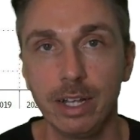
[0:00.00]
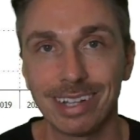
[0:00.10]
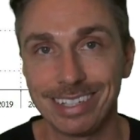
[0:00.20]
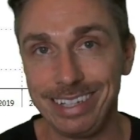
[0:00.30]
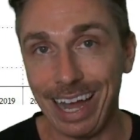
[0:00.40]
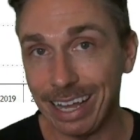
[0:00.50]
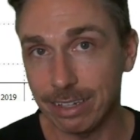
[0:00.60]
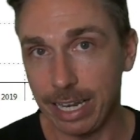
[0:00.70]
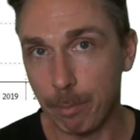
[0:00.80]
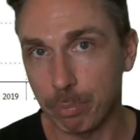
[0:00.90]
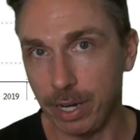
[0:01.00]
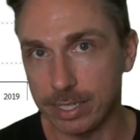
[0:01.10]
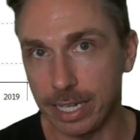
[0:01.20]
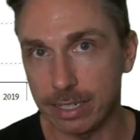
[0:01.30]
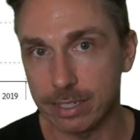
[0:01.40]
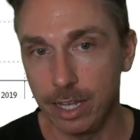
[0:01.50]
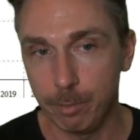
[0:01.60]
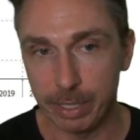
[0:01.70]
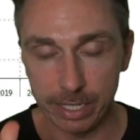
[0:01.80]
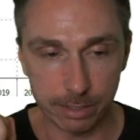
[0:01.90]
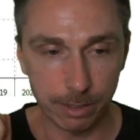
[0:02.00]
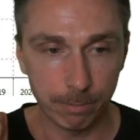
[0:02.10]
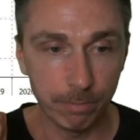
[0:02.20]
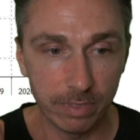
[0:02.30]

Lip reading: Let's dial in that process, because